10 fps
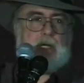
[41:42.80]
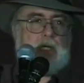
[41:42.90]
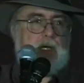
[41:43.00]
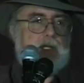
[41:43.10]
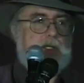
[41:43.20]
and
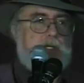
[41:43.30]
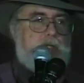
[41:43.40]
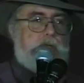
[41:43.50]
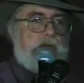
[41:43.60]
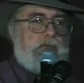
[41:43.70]
Celtic
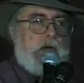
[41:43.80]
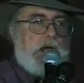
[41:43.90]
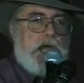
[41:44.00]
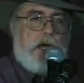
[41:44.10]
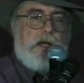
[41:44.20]
stuff right
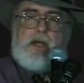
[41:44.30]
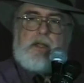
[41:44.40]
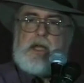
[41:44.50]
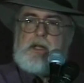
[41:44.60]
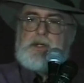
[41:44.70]
now.
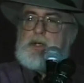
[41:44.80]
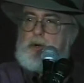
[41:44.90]
They didn't